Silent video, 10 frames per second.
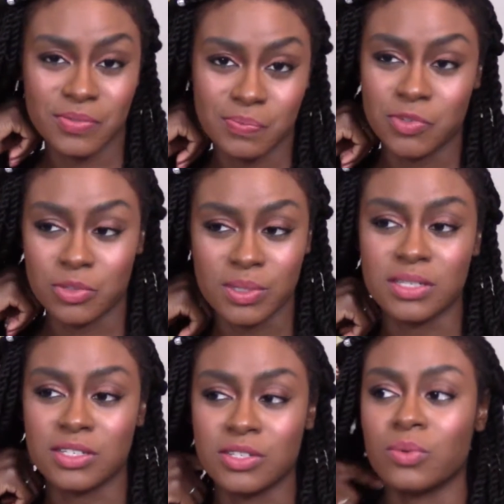just
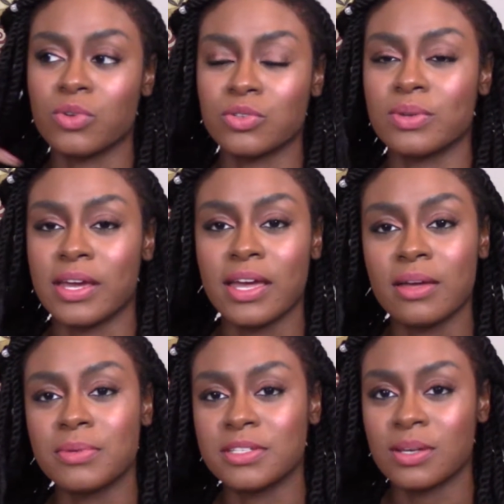because it's the worst one I
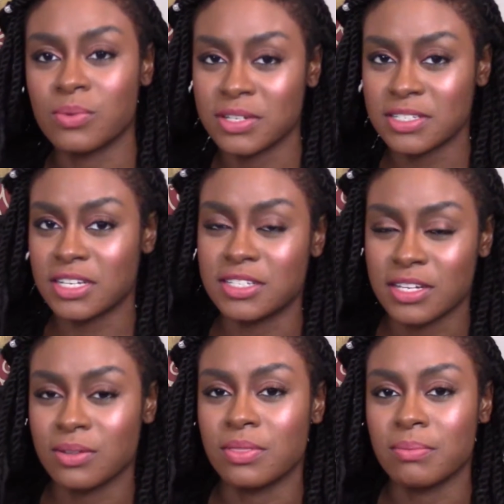have, because I wanted to test
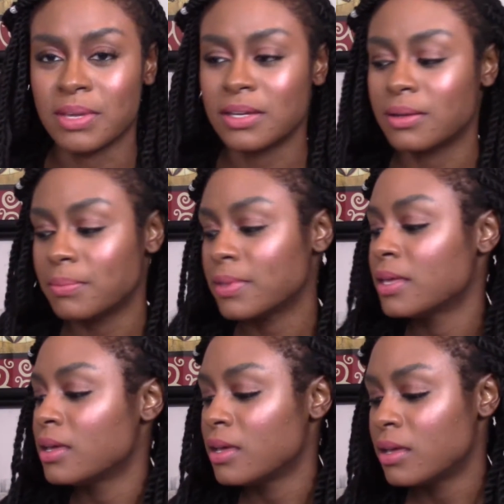out the makeup.
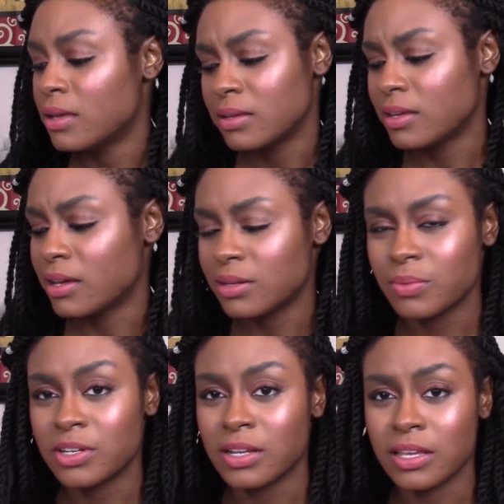Yeah, I didn't
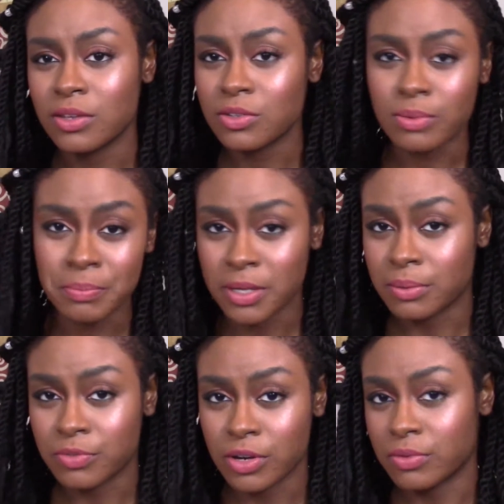want to like use my
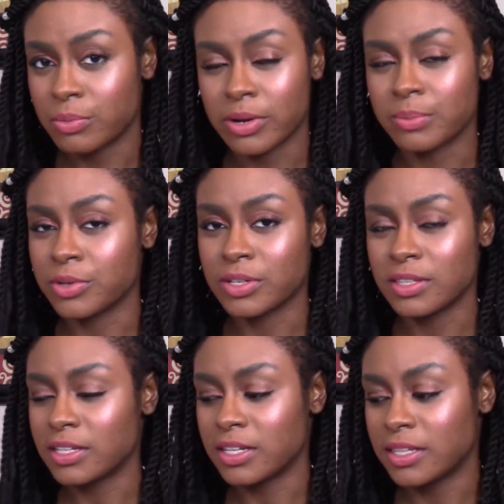Makeup Forever primer or
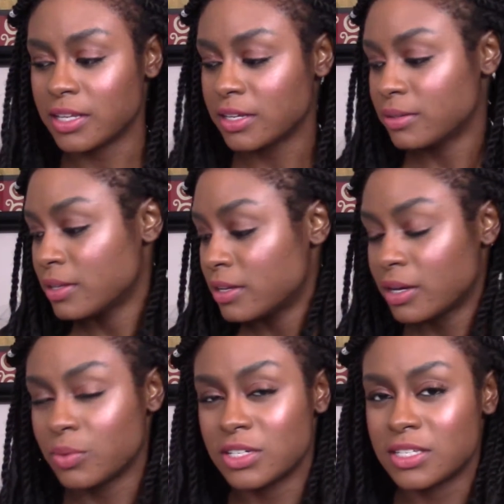anything like that.
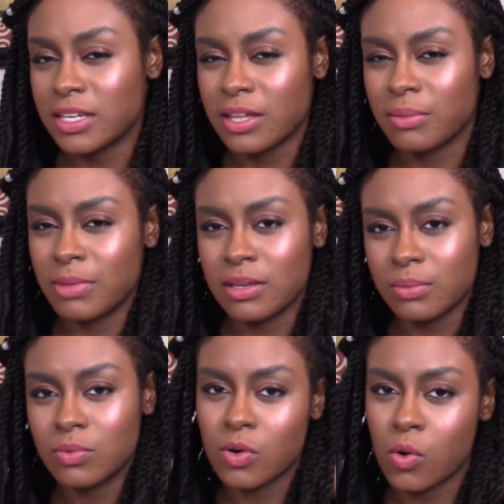I want to see how the
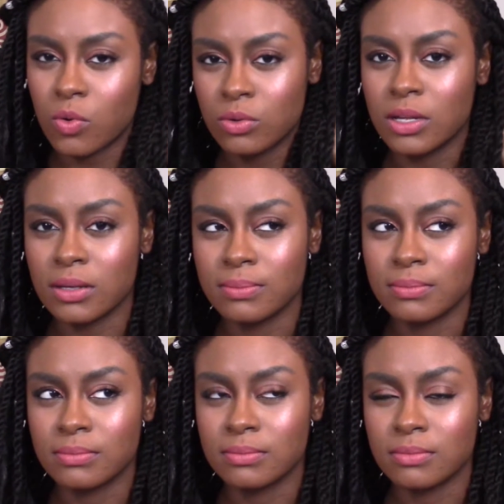makeup will hold up
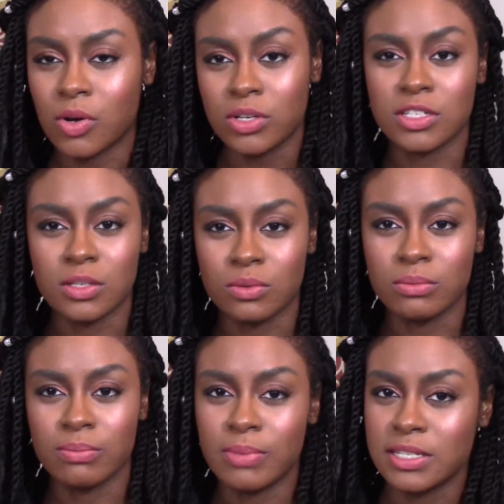on its
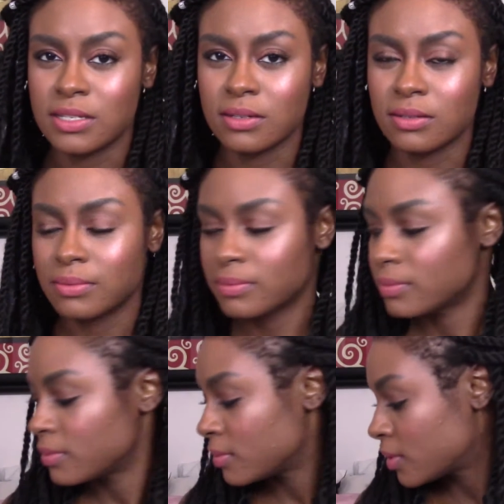own, basically.
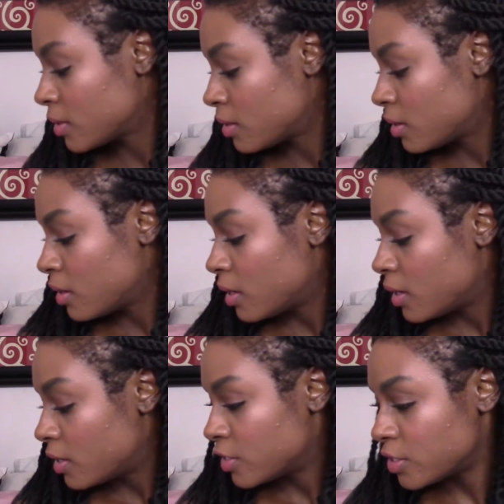
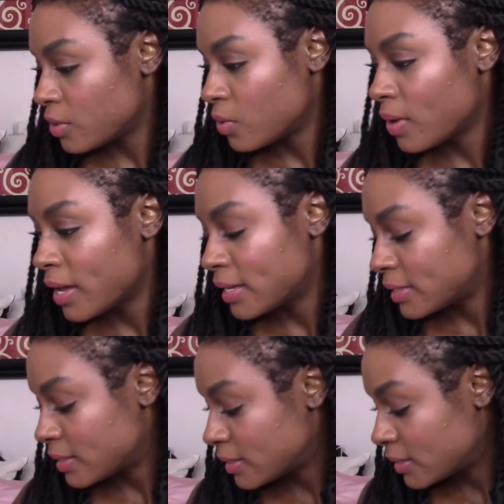So
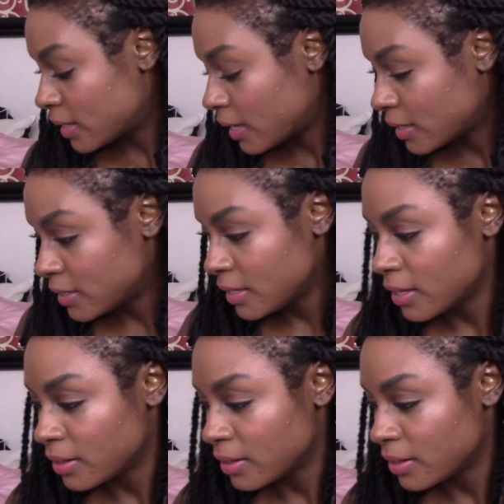yeah,